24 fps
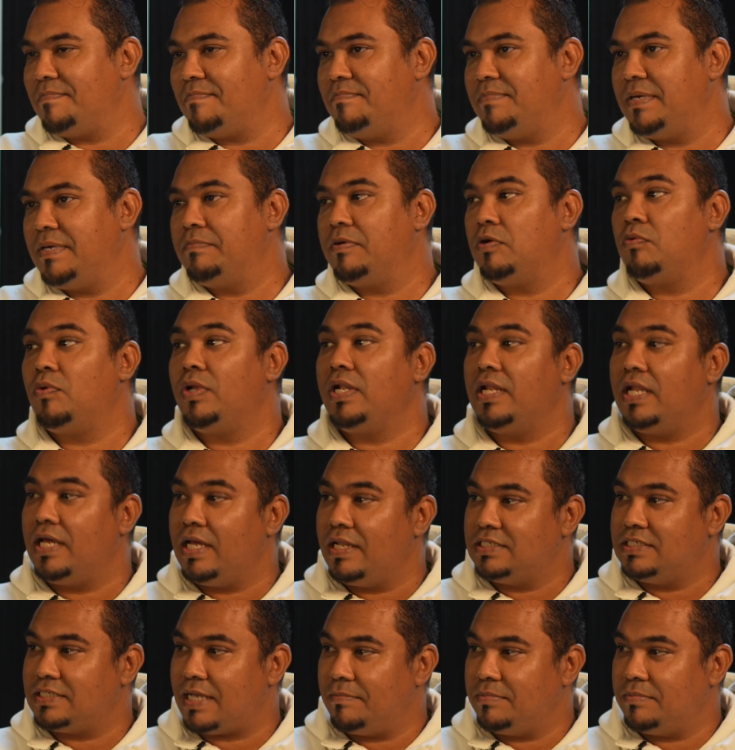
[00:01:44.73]
People will
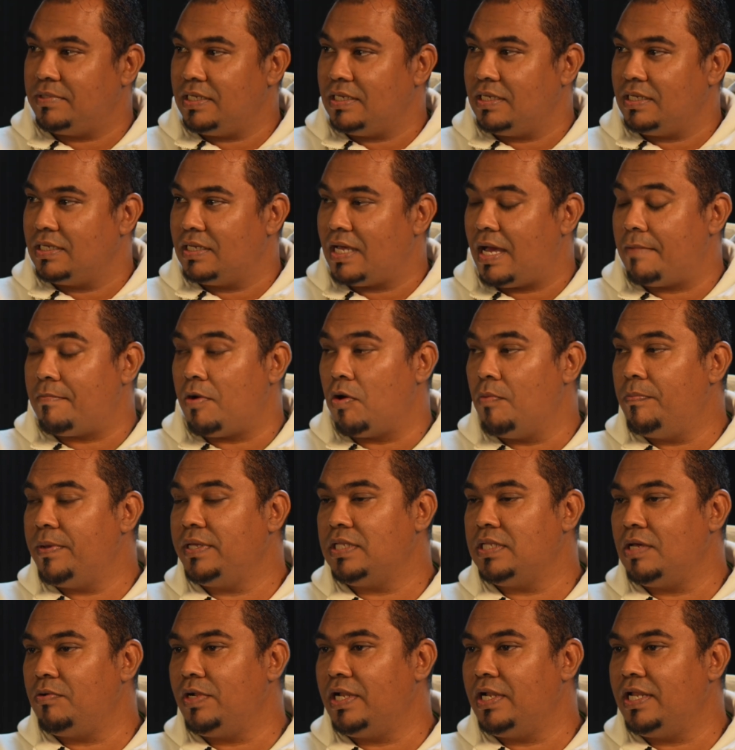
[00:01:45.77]
learn something. I'm hoping
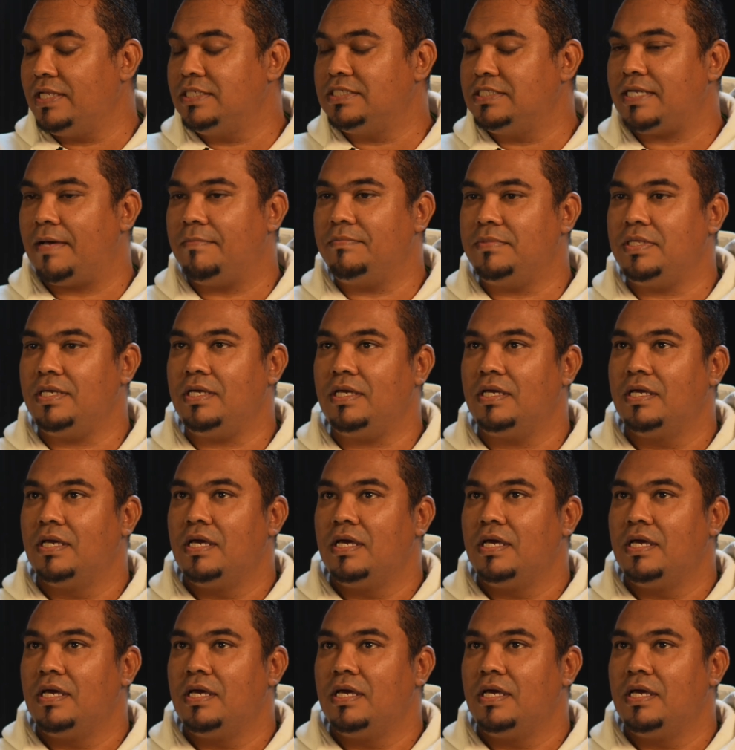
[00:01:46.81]
they will learn something,